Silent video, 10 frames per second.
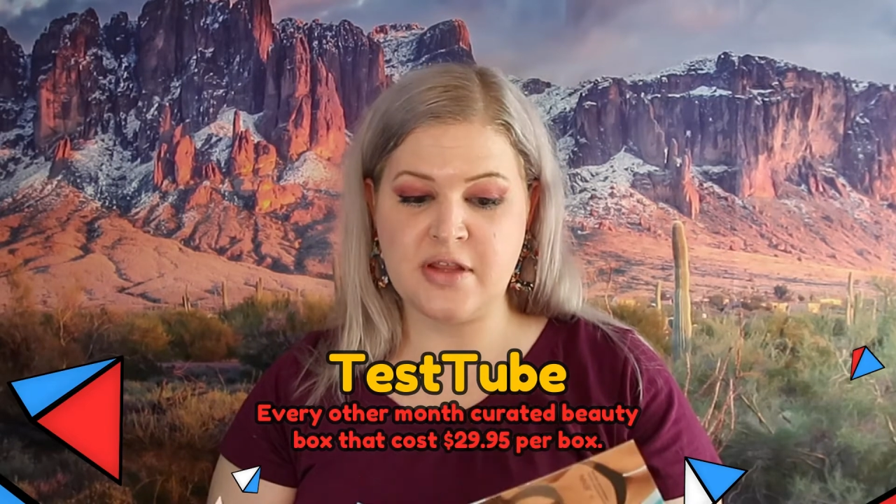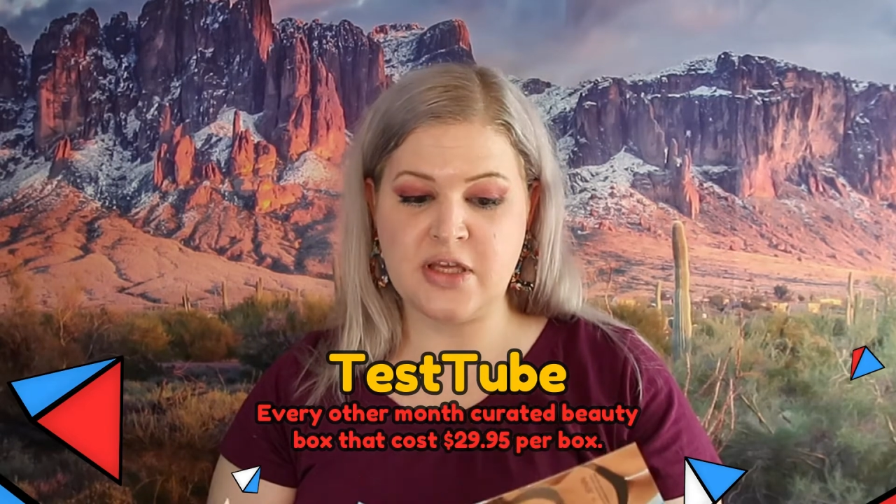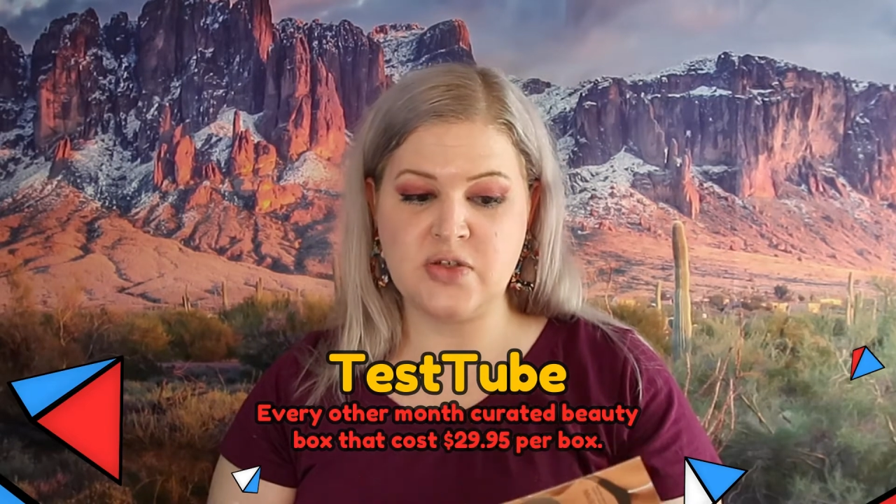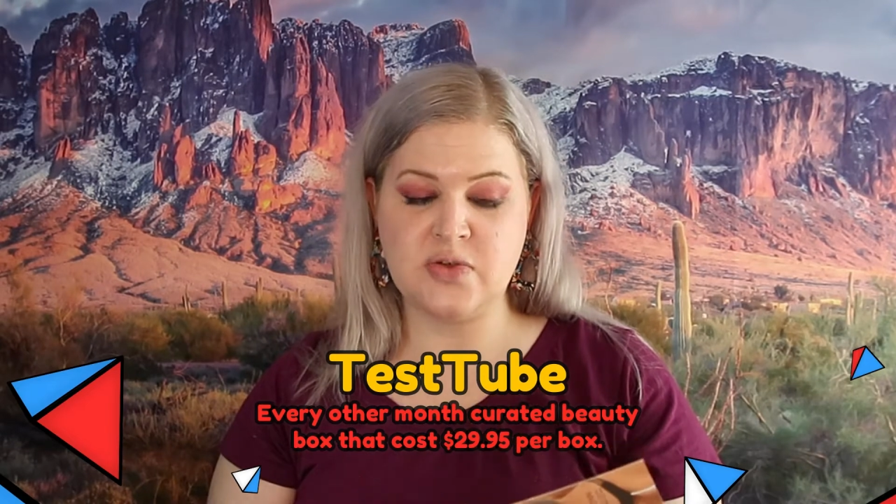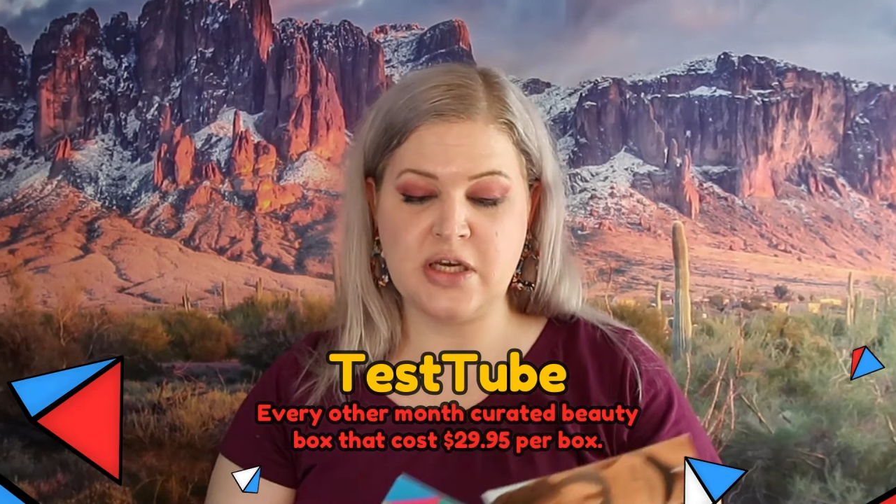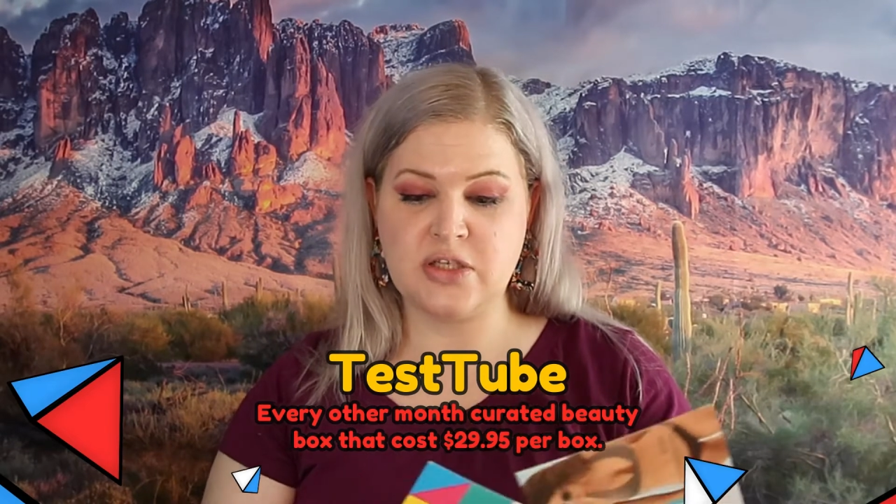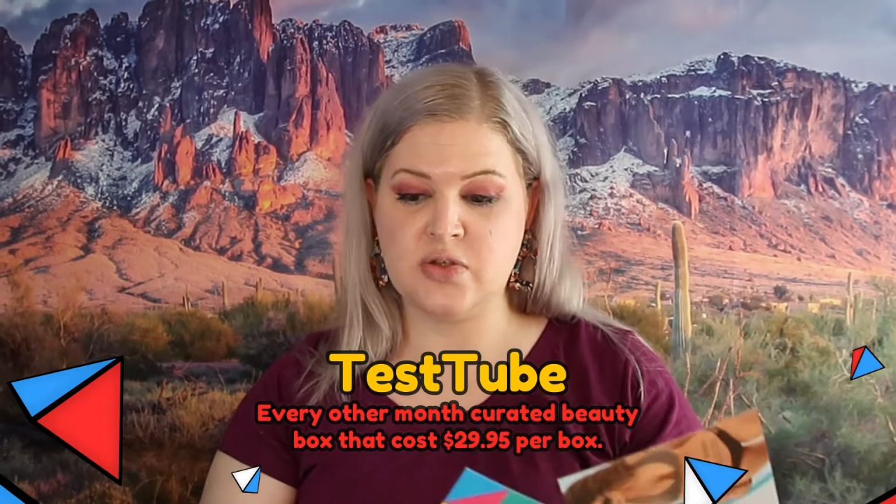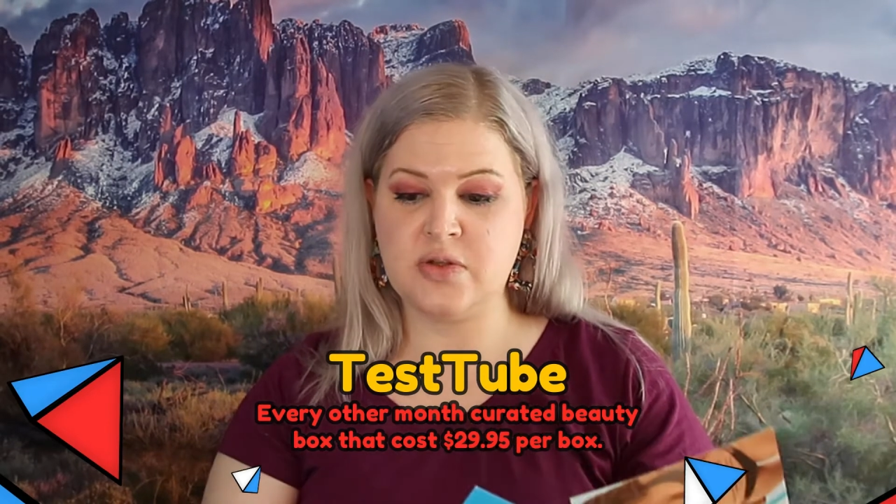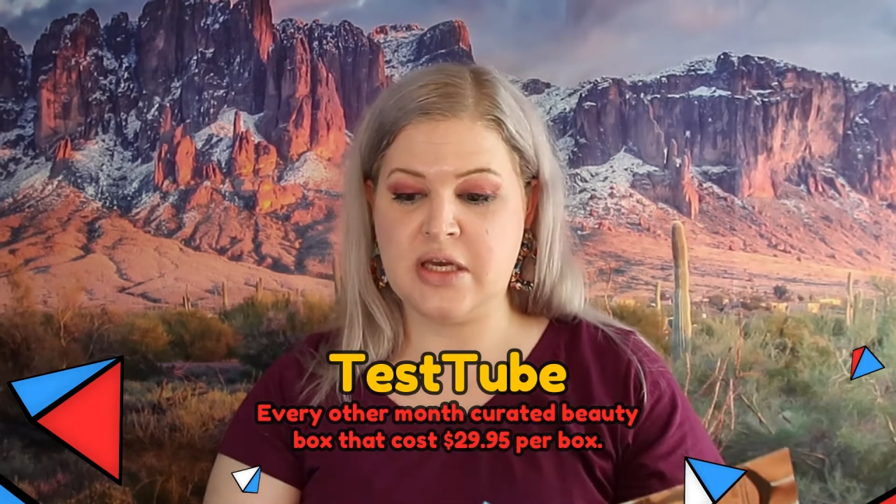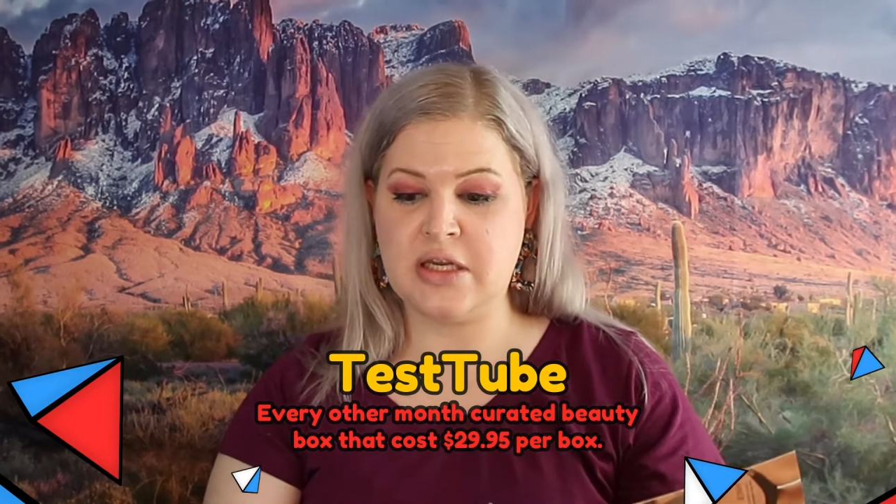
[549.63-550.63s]
They do not
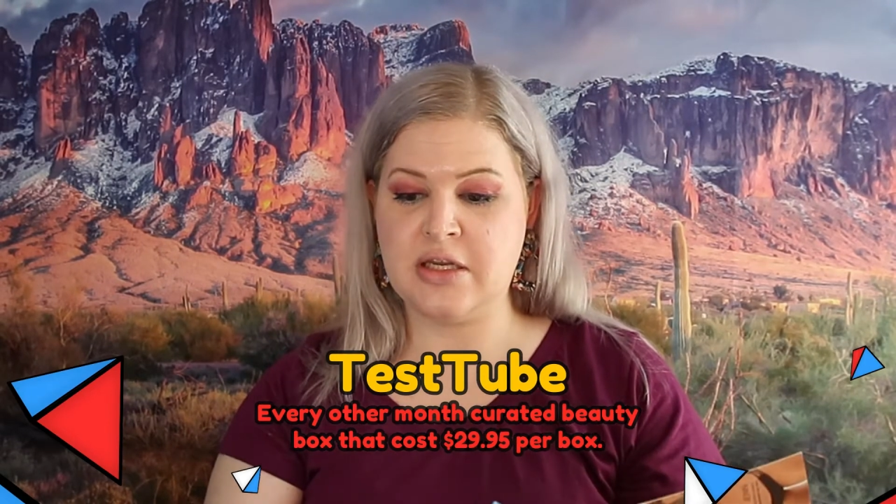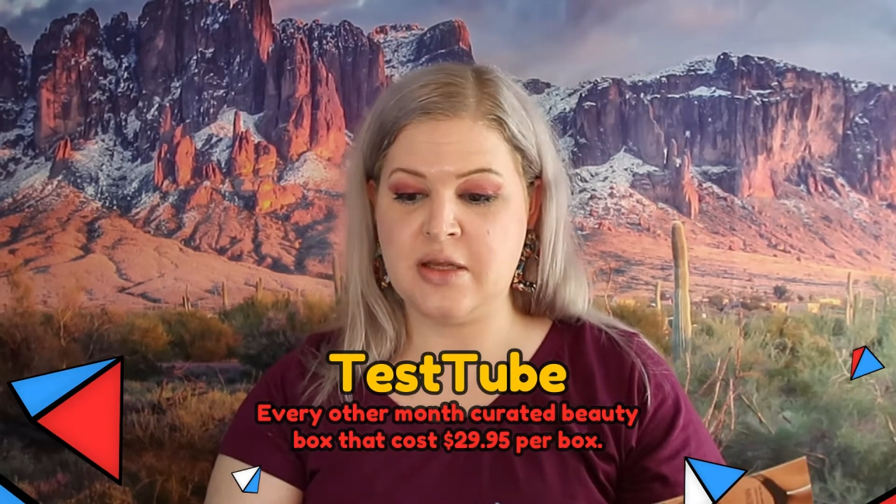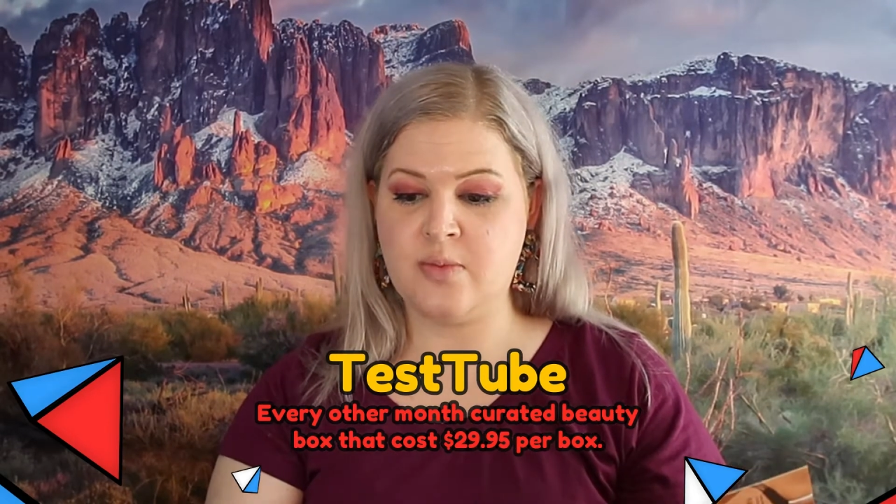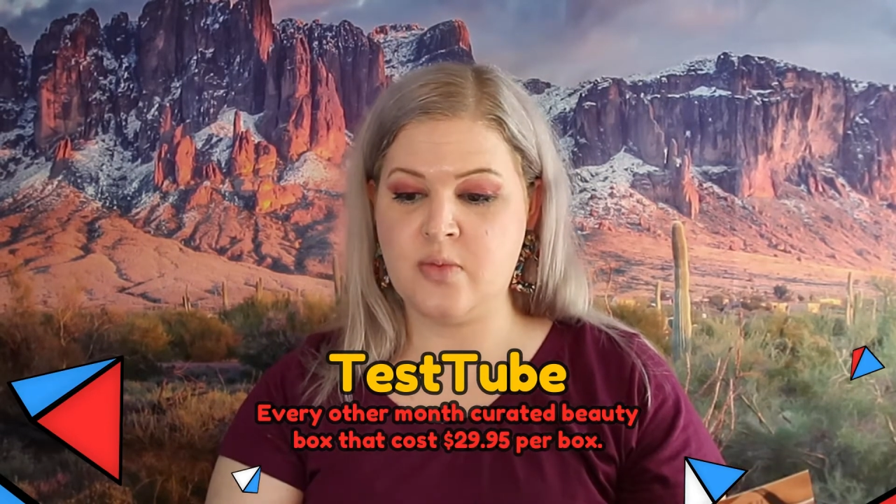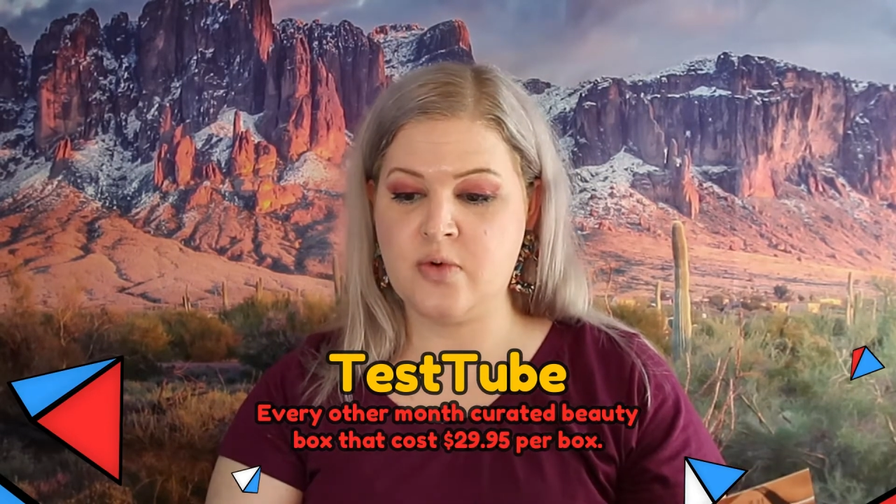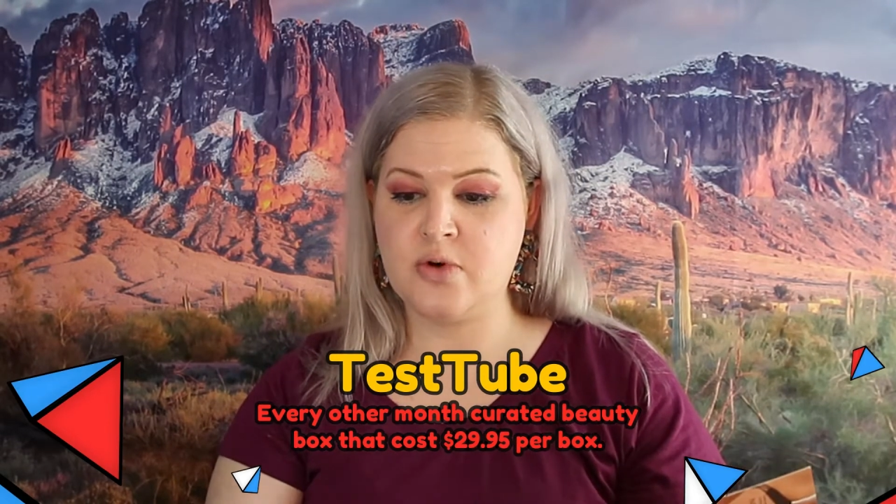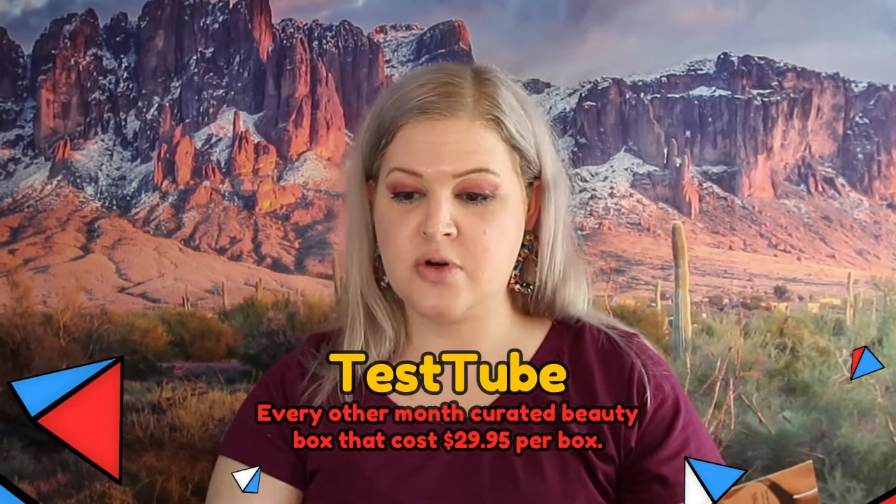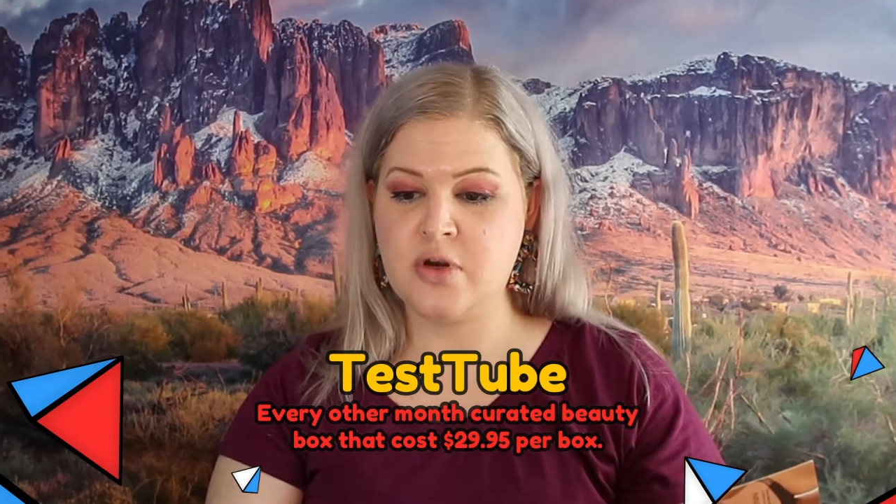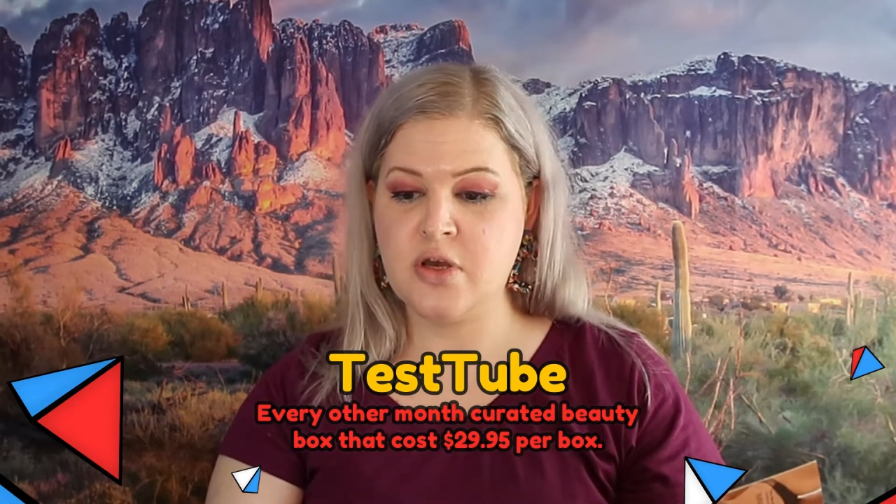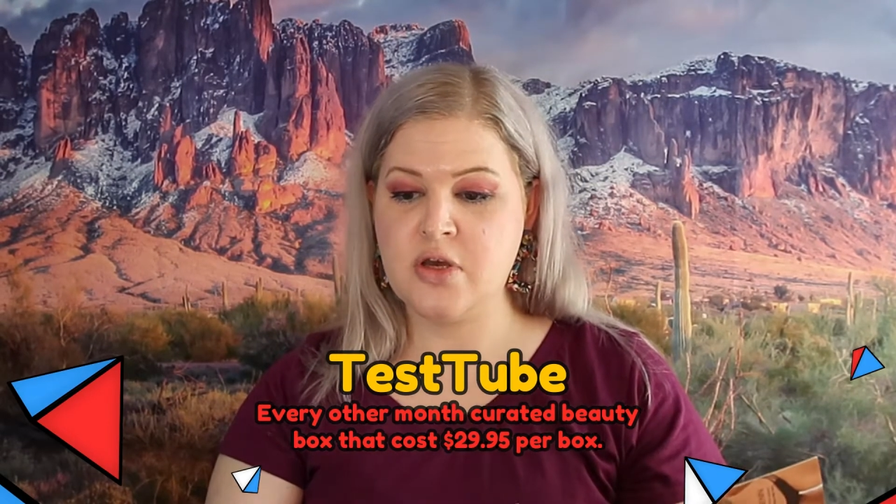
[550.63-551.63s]
do that anymore.